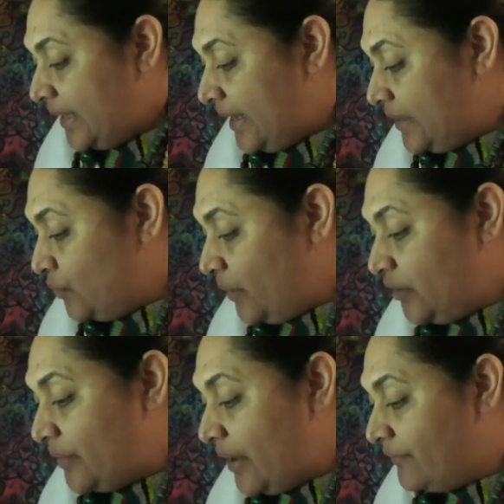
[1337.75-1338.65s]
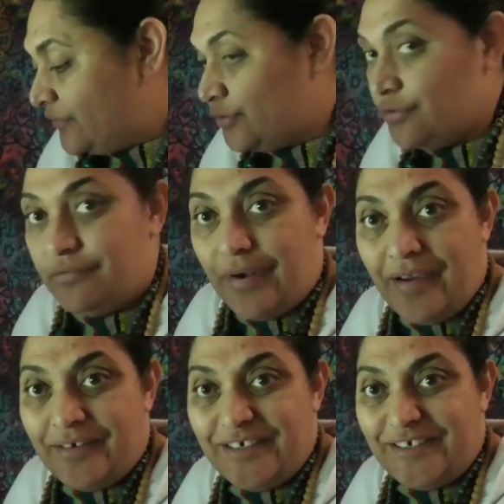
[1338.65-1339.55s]
And when you have two
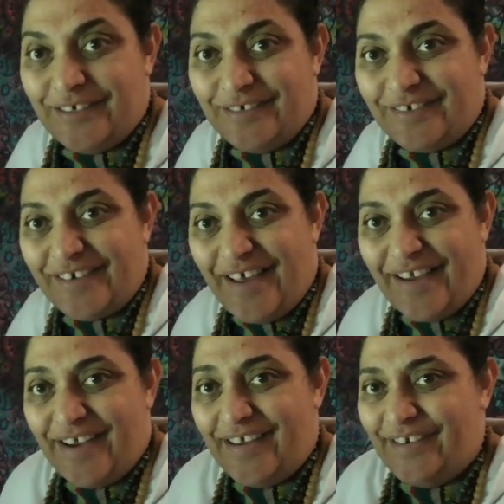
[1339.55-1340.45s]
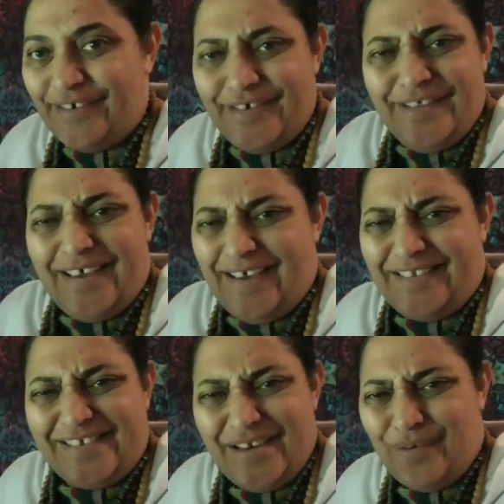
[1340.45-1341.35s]
rowdy children like I do,
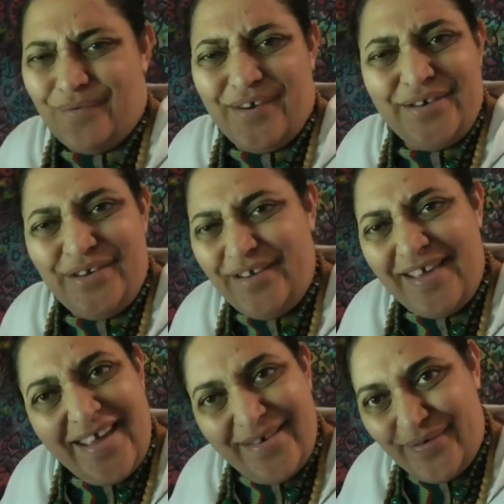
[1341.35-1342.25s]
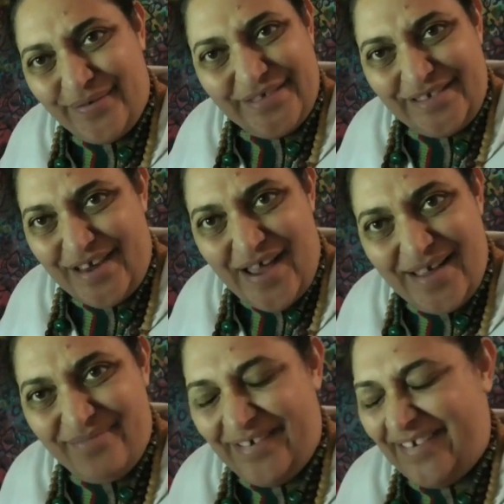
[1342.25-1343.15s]
that's not what you get all the
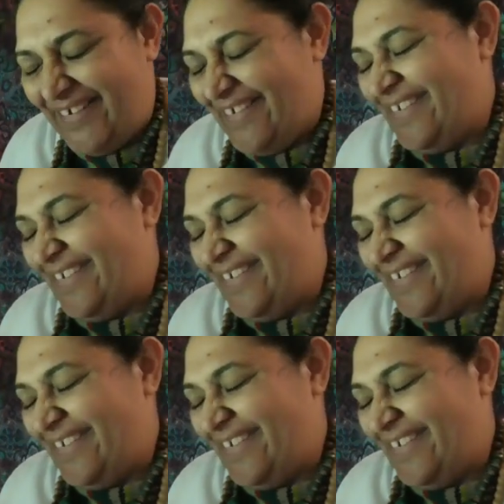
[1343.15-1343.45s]
time.